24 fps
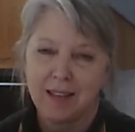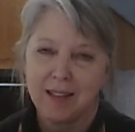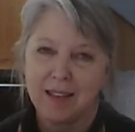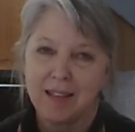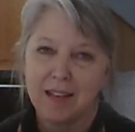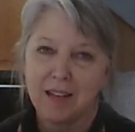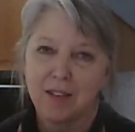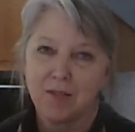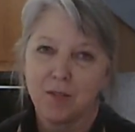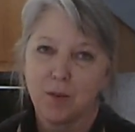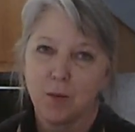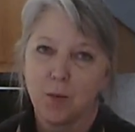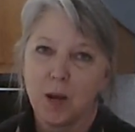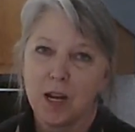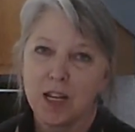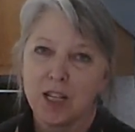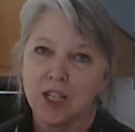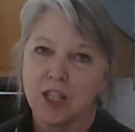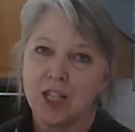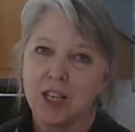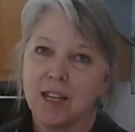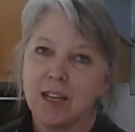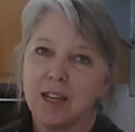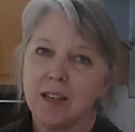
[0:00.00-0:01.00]
Thanks for
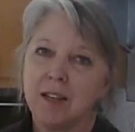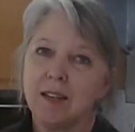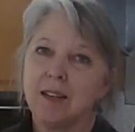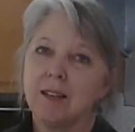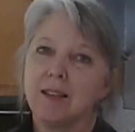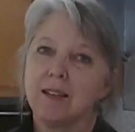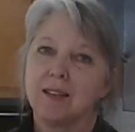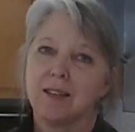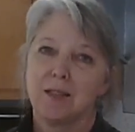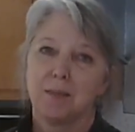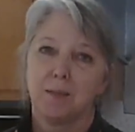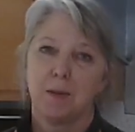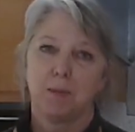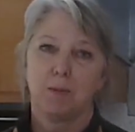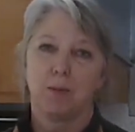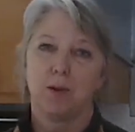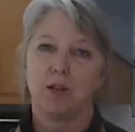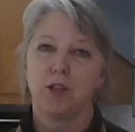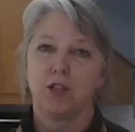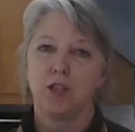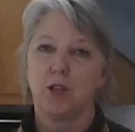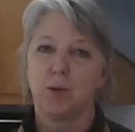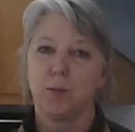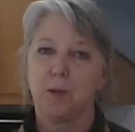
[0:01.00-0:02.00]
watching. This has been
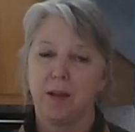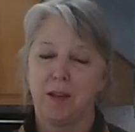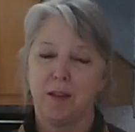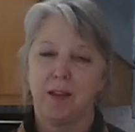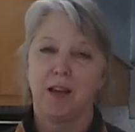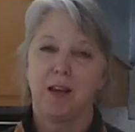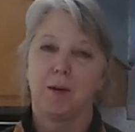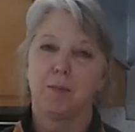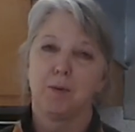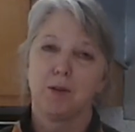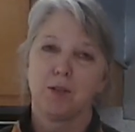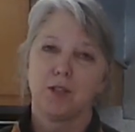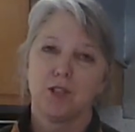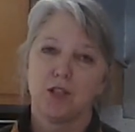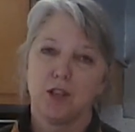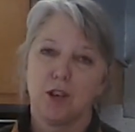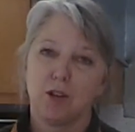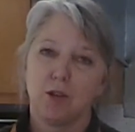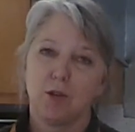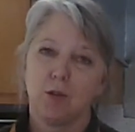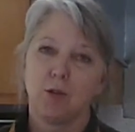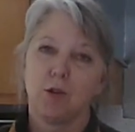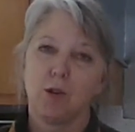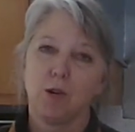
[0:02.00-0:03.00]
brought to you by the Upper
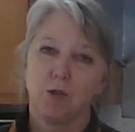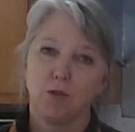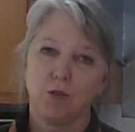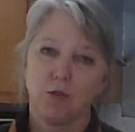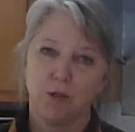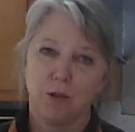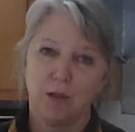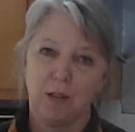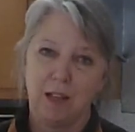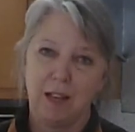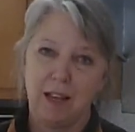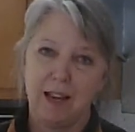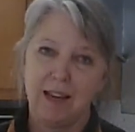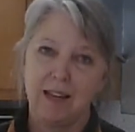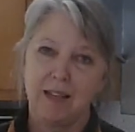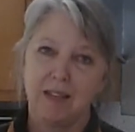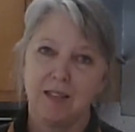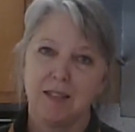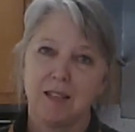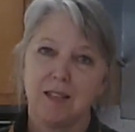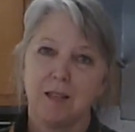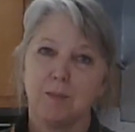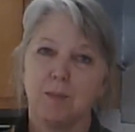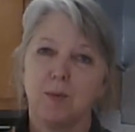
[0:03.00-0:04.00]
Saco Cultural
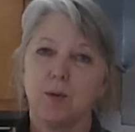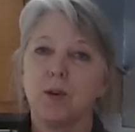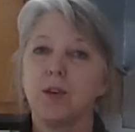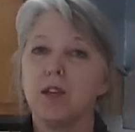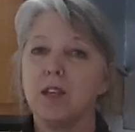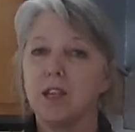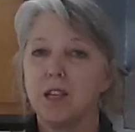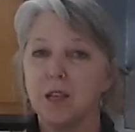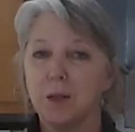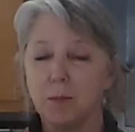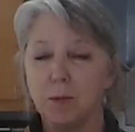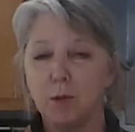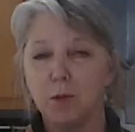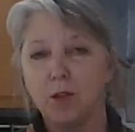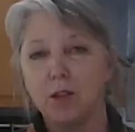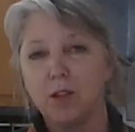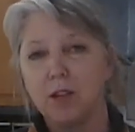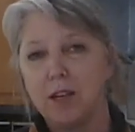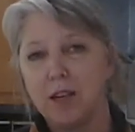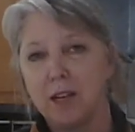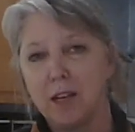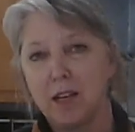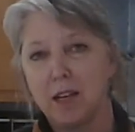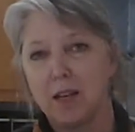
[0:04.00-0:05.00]
Alliance, supporting
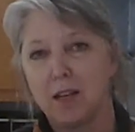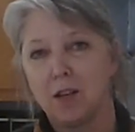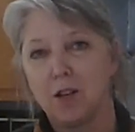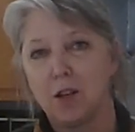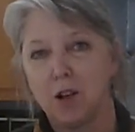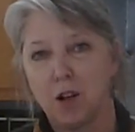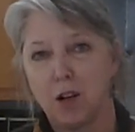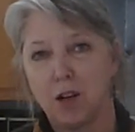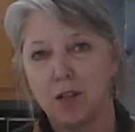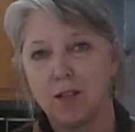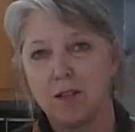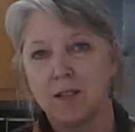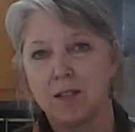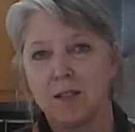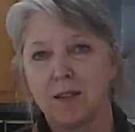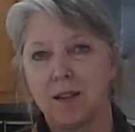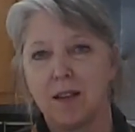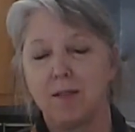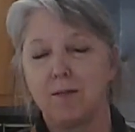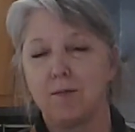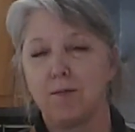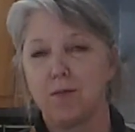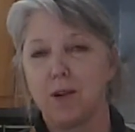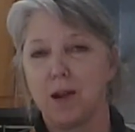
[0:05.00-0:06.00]
community and
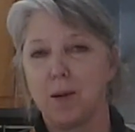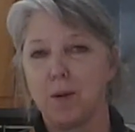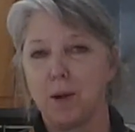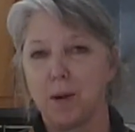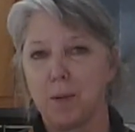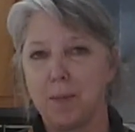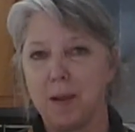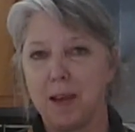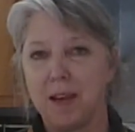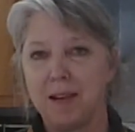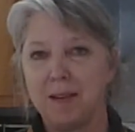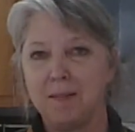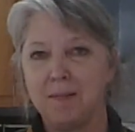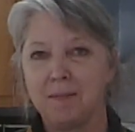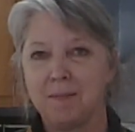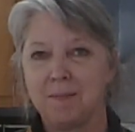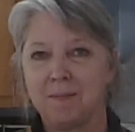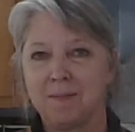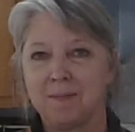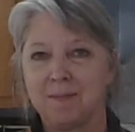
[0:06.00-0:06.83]
arts in Freiburg, Maine.